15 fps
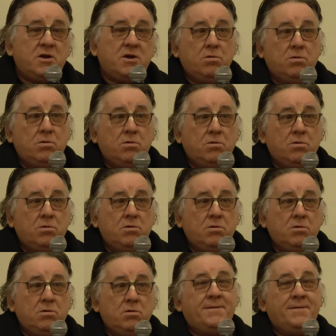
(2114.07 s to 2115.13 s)
in an old
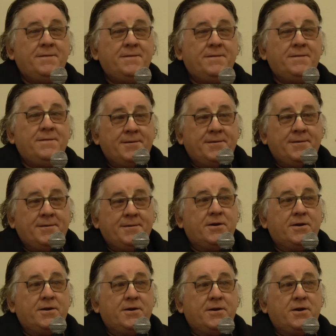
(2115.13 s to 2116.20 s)
boat, with
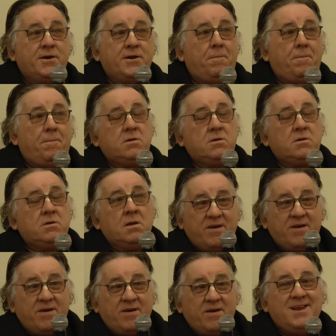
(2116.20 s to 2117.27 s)
very little money, to a
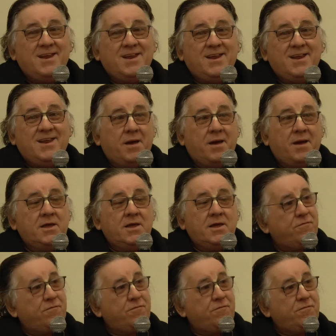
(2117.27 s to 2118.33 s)
foreign
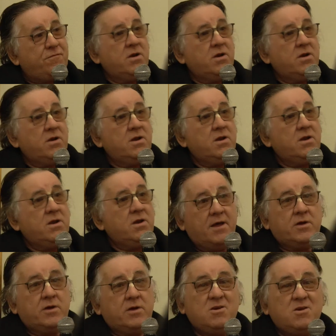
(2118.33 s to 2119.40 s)
country, where you knew
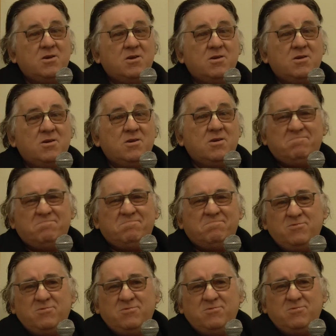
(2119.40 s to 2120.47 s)
really
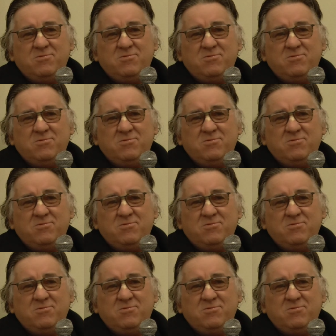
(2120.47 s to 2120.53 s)
nobody,